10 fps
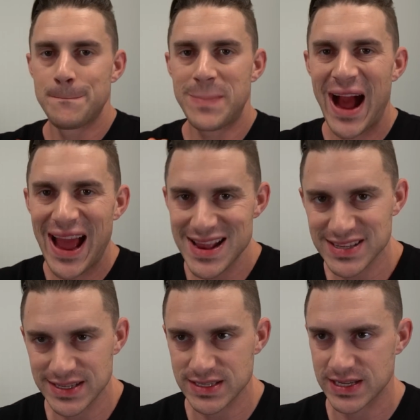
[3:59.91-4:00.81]

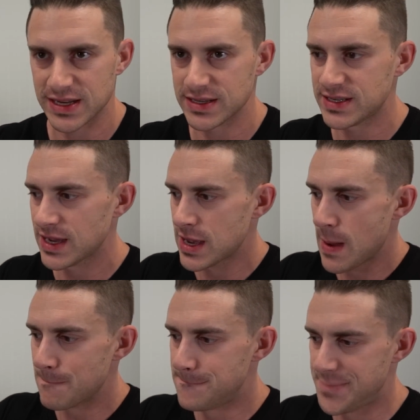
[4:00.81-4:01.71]
patented
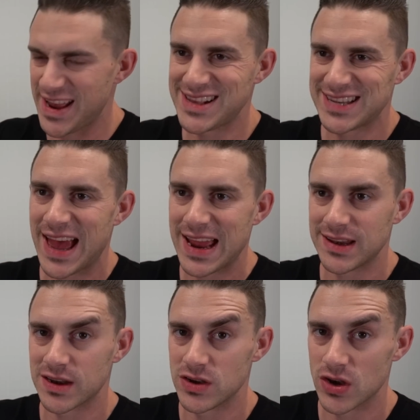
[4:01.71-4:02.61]

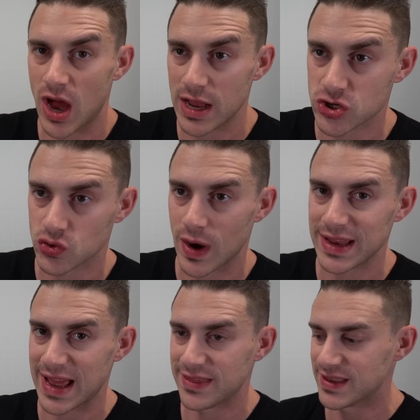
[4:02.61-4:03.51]
betaine
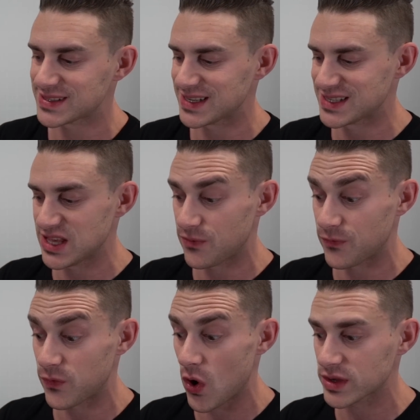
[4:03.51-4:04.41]
nitrate, and this is the
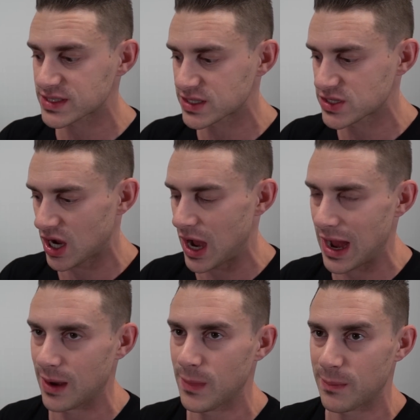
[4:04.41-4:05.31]
first time,